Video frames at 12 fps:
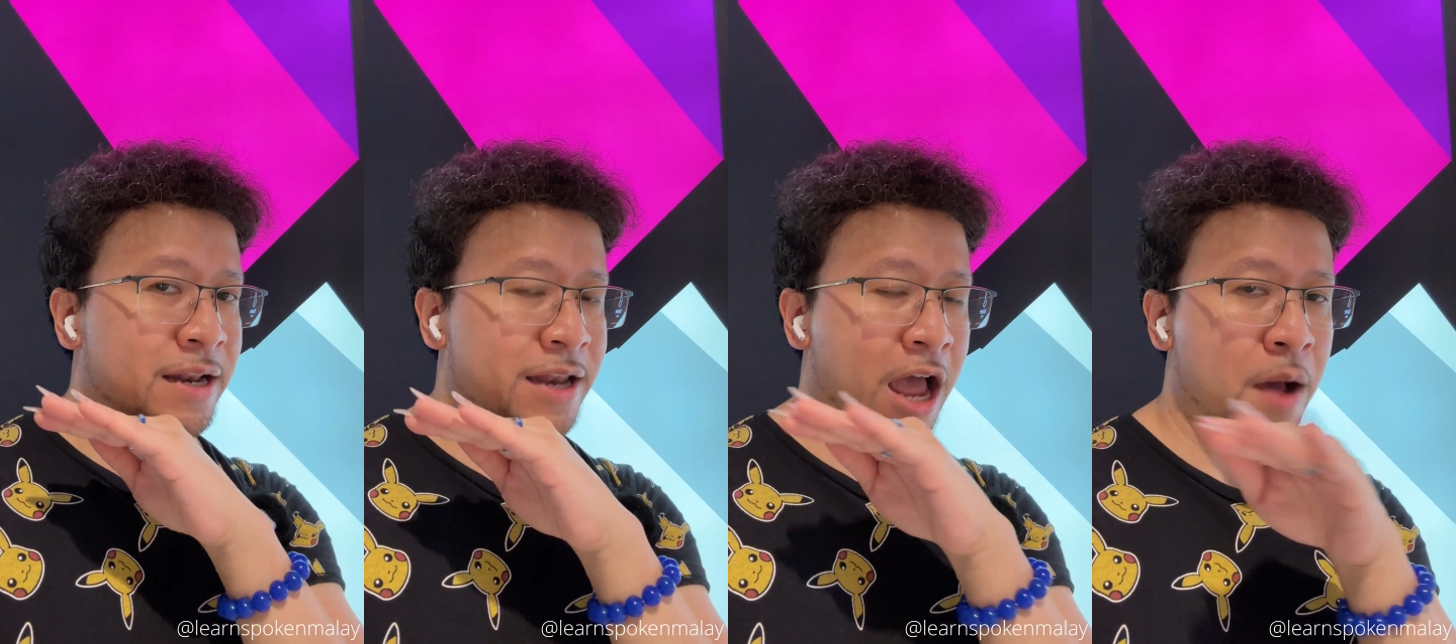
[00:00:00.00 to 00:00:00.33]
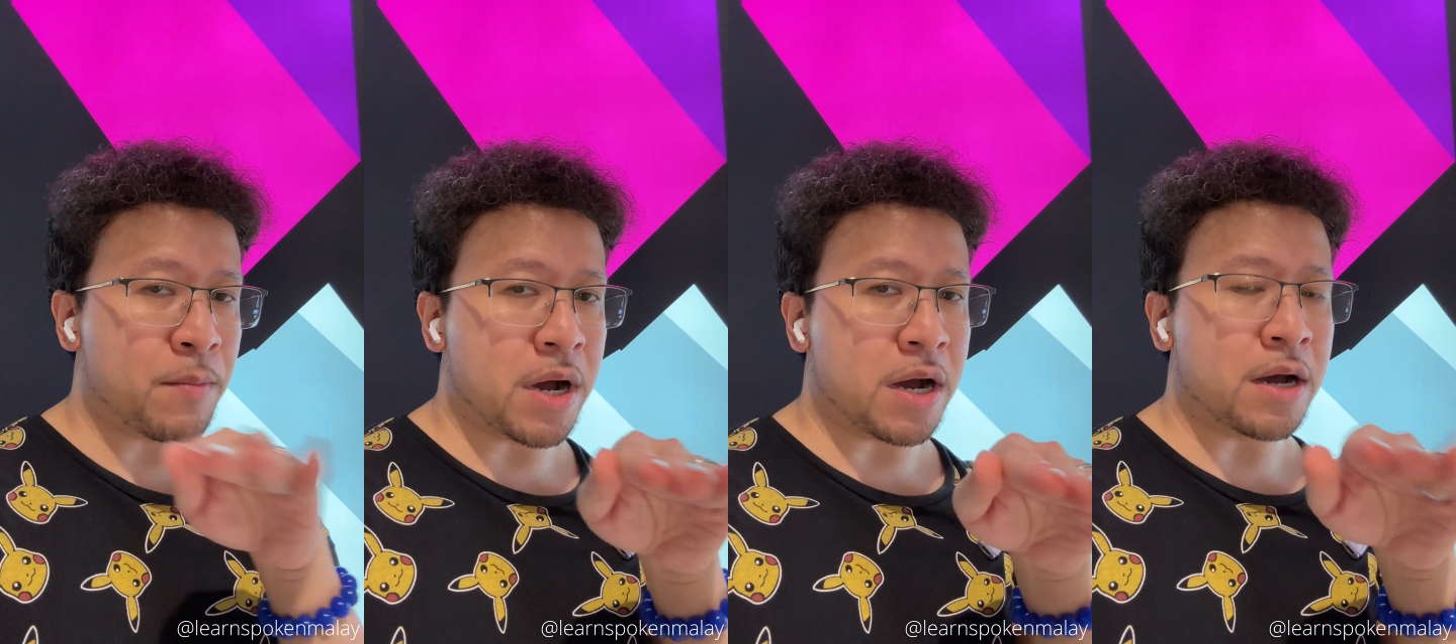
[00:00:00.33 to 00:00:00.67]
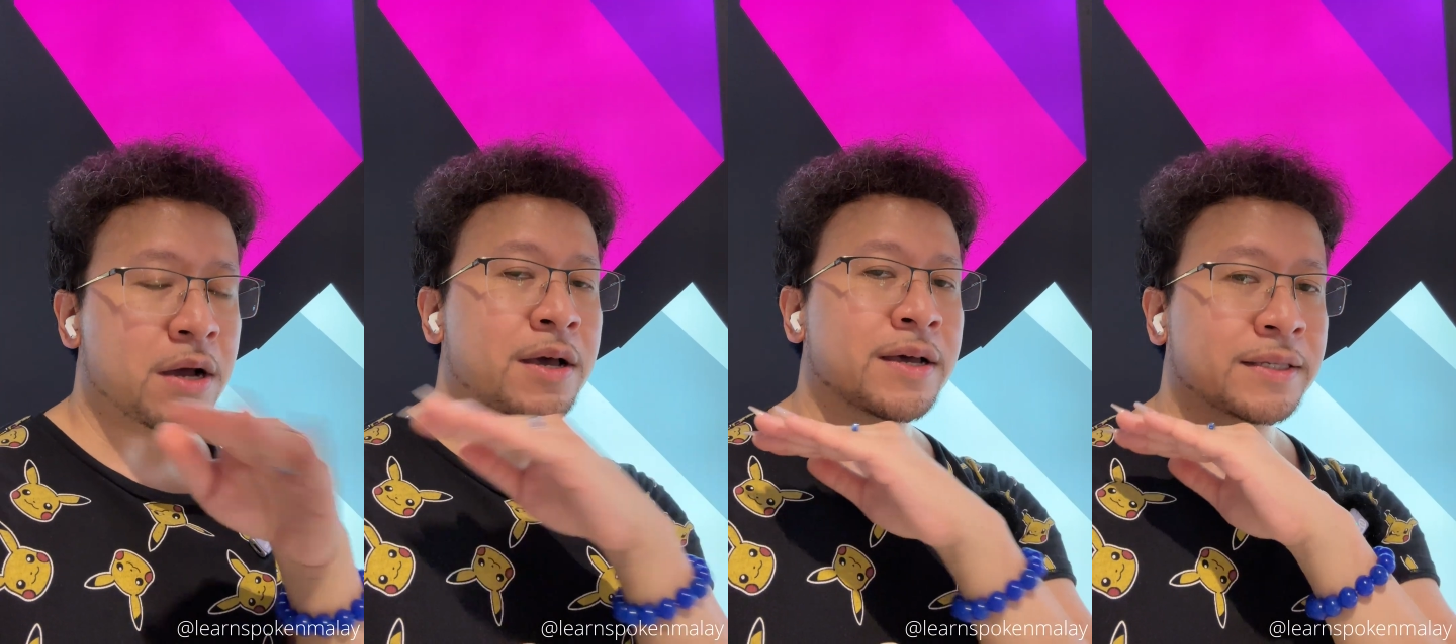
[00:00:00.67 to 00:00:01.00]
Nama,
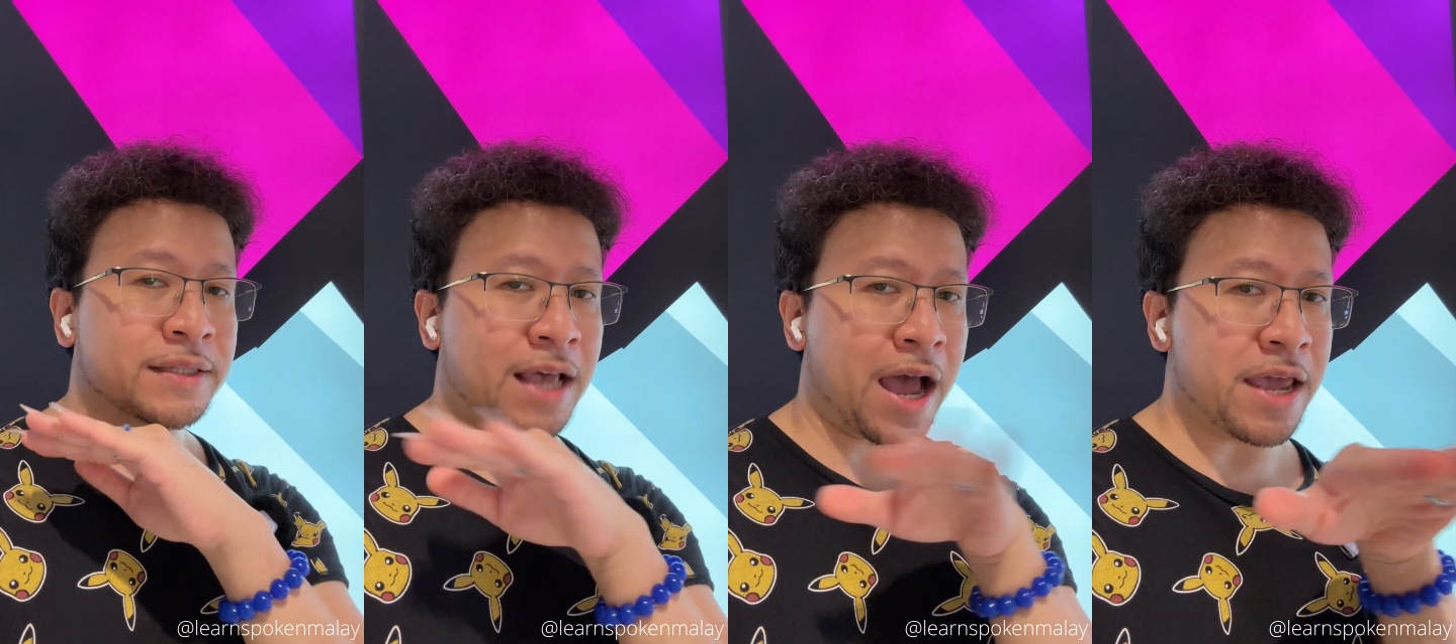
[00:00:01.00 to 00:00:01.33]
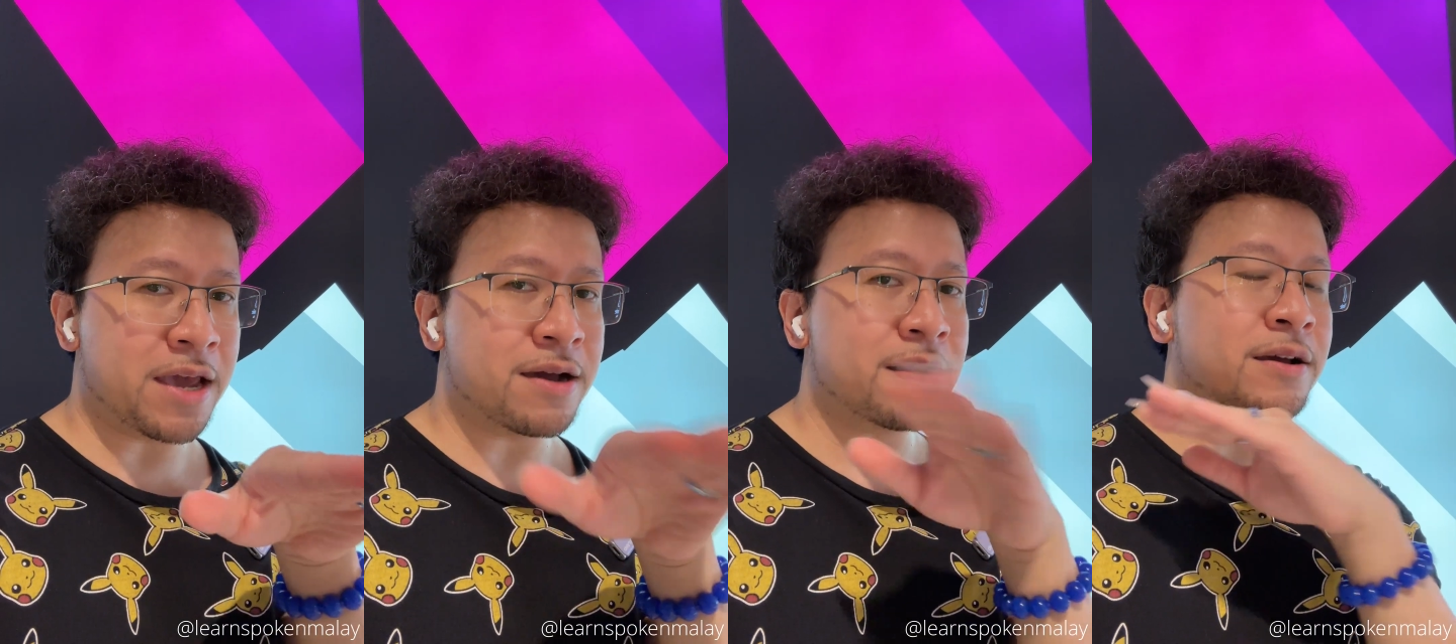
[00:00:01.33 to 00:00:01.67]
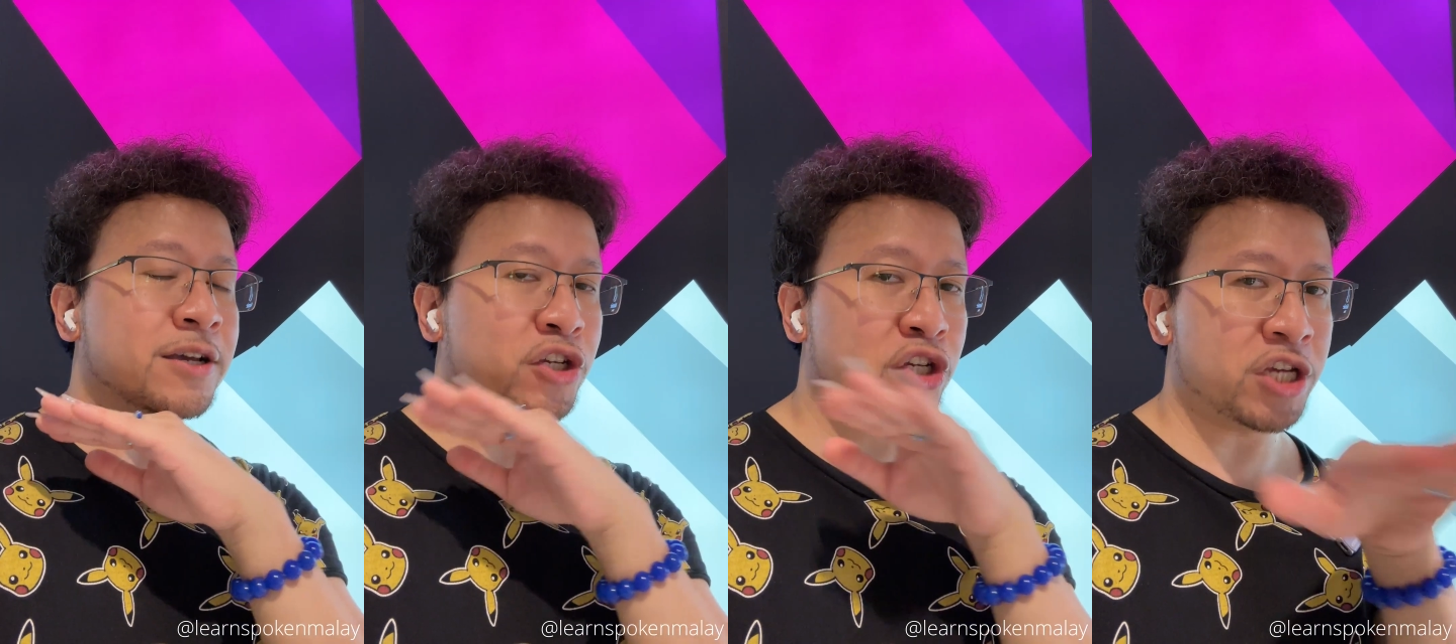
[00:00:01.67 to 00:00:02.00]
saya,
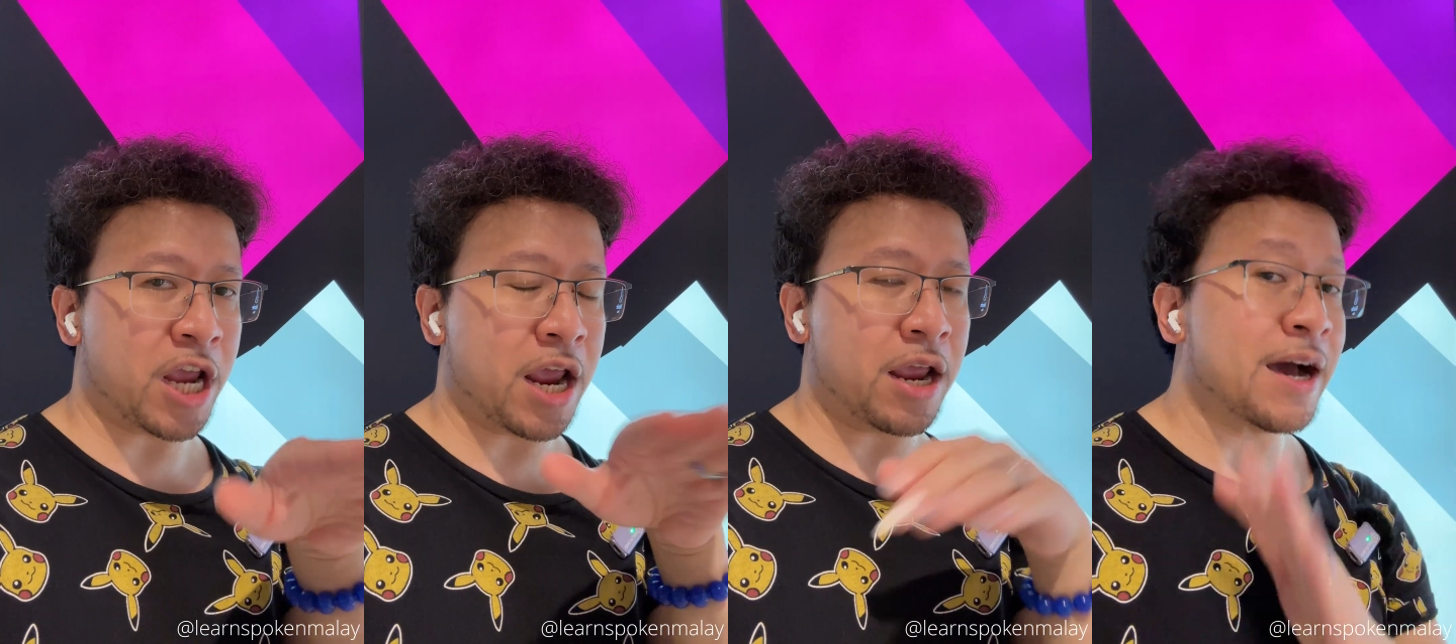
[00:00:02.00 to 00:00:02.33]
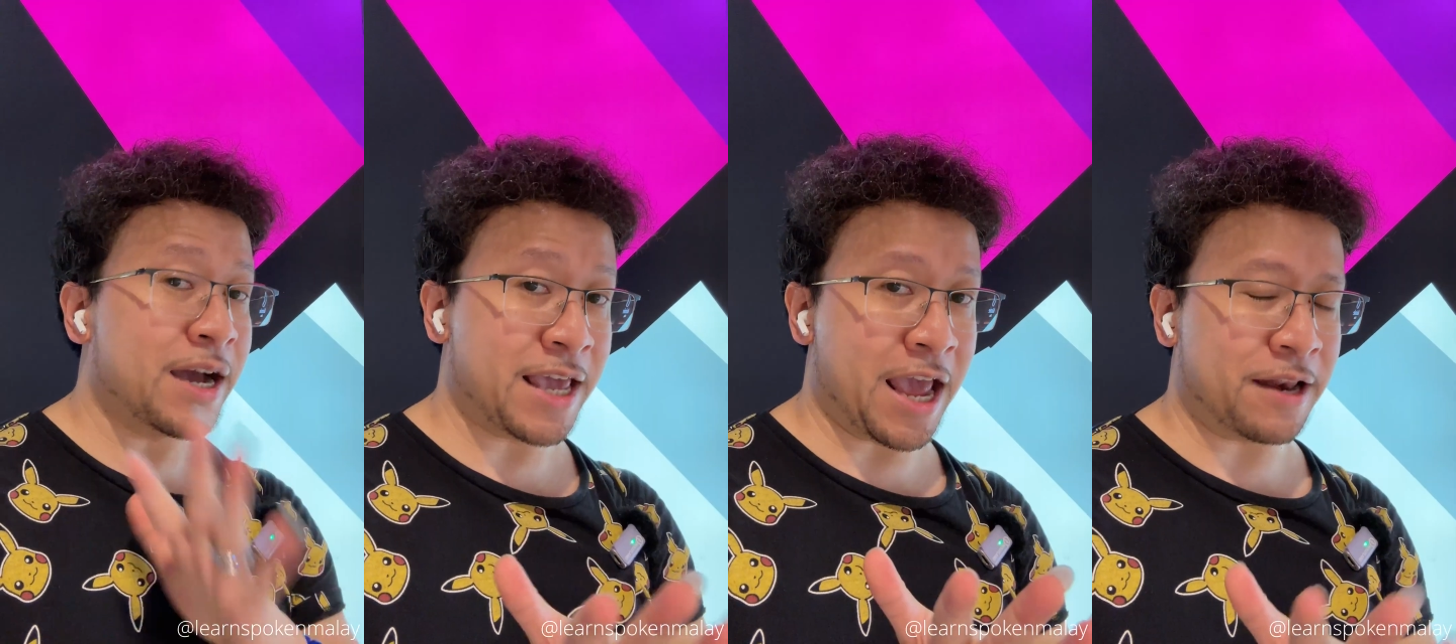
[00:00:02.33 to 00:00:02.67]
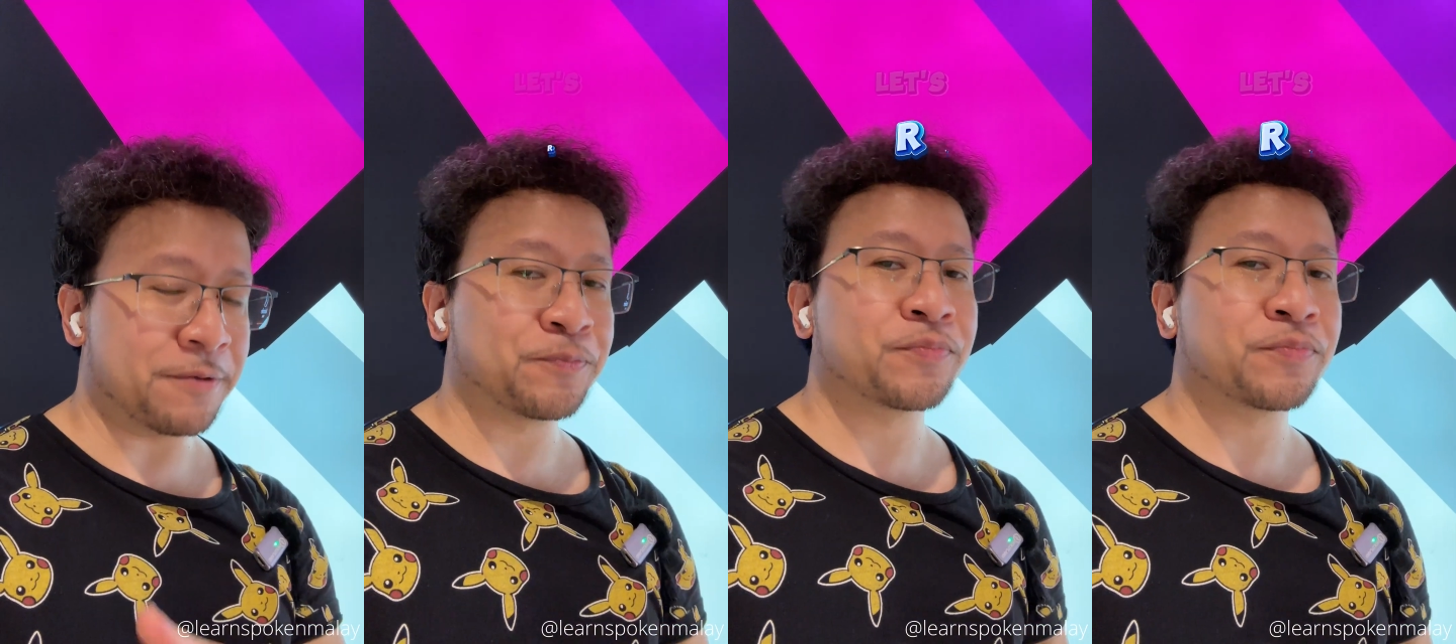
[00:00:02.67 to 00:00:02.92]
Shay. Again,